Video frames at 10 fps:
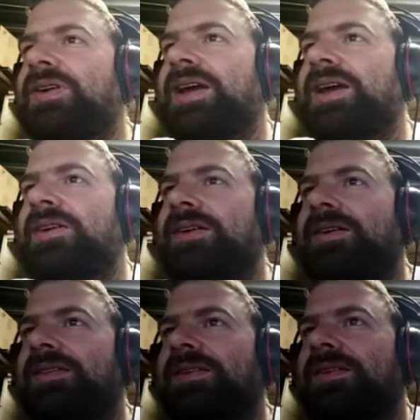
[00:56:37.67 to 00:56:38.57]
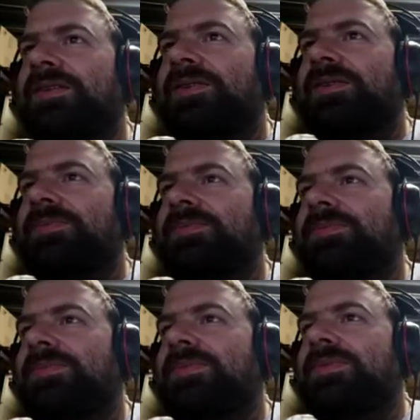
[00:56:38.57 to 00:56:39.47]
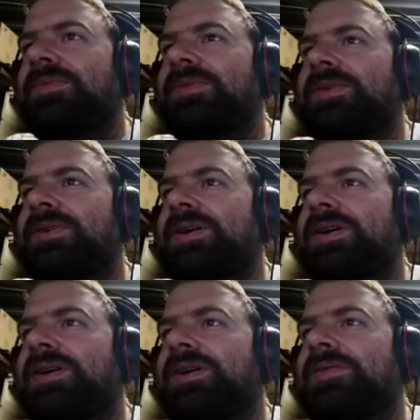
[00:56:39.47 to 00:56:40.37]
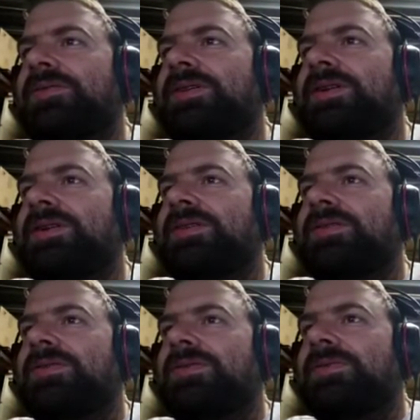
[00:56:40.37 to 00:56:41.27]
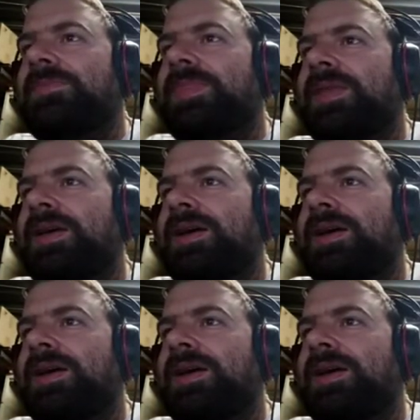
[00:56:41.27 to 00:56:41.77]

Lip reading: Oh, you got some holes in your hairline there.